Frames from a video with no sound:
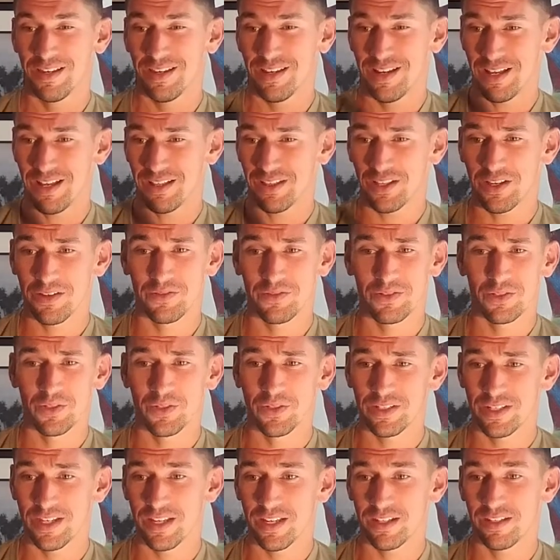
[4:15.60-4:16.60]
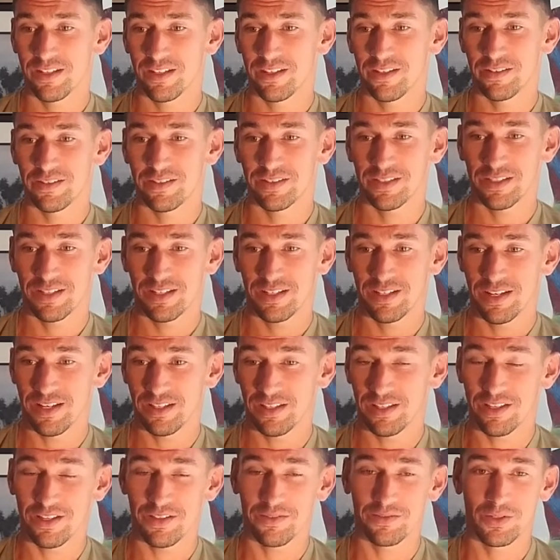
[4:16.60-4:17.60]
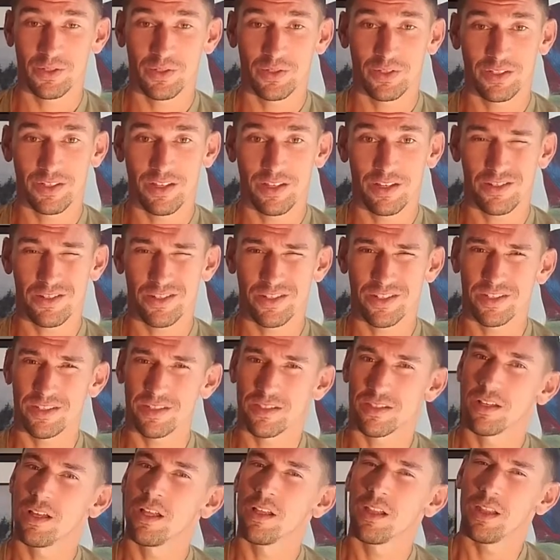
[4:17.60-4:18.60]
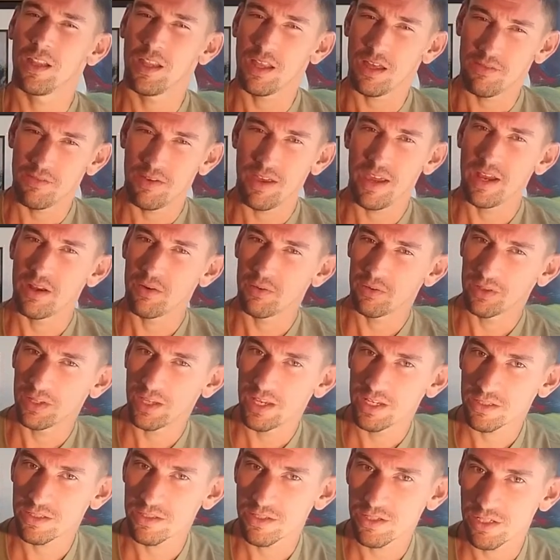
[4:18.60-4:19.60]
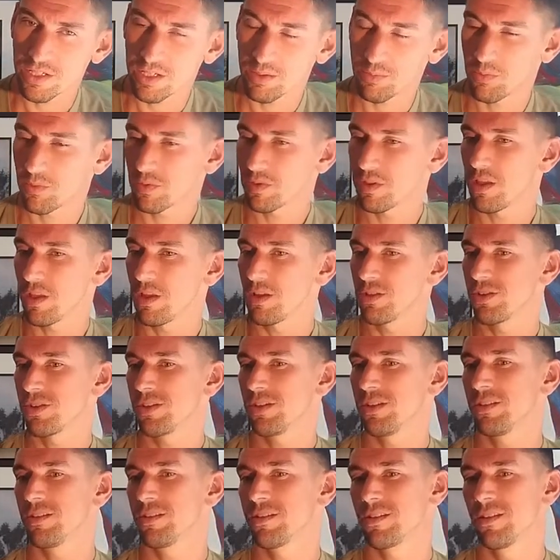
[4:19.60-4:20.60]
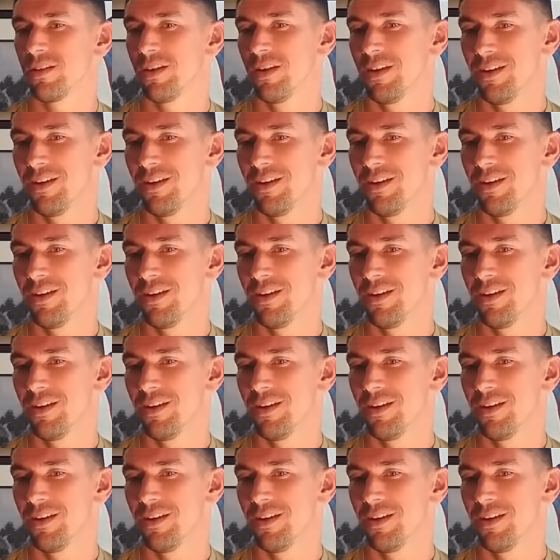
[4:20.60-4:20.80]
I love doing deadlifts, I love doing lunges, love-hate relationship with lunges.